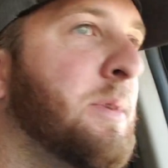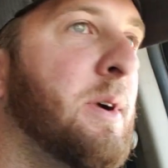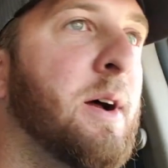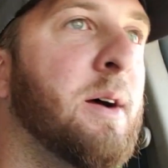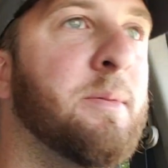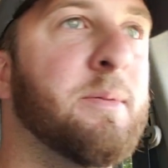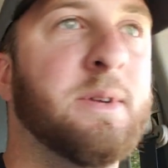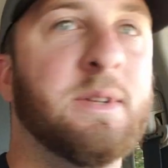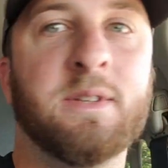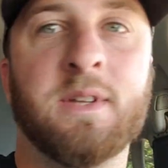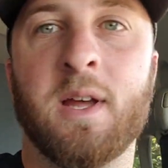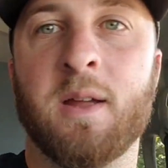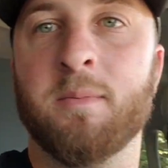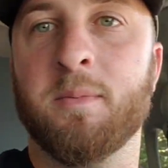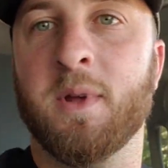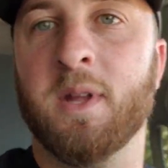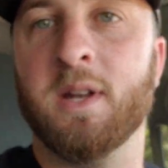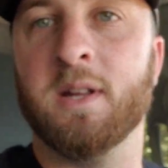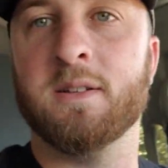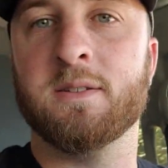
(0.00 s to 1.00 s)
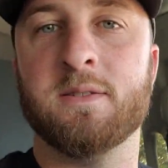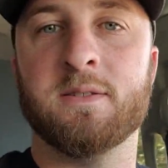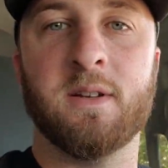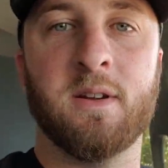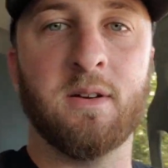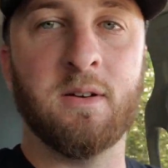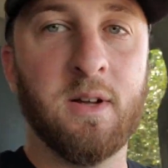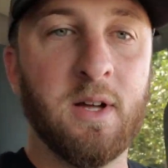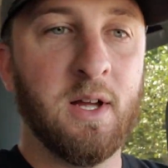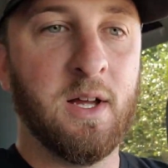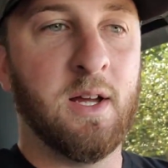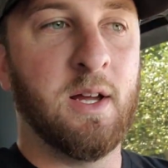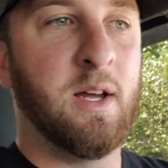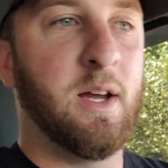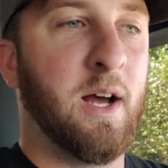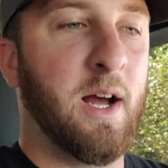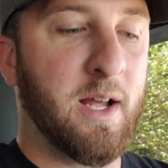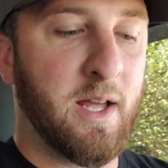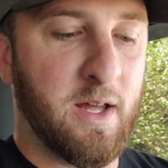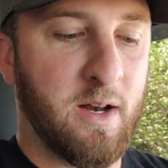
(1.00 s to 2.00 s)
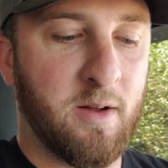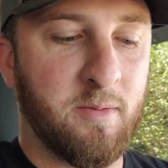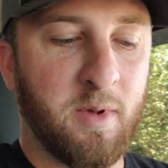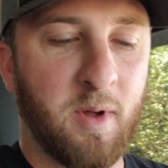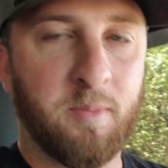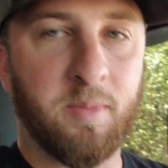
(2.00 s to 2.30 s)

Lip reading: probably 10 minutes. So I got all my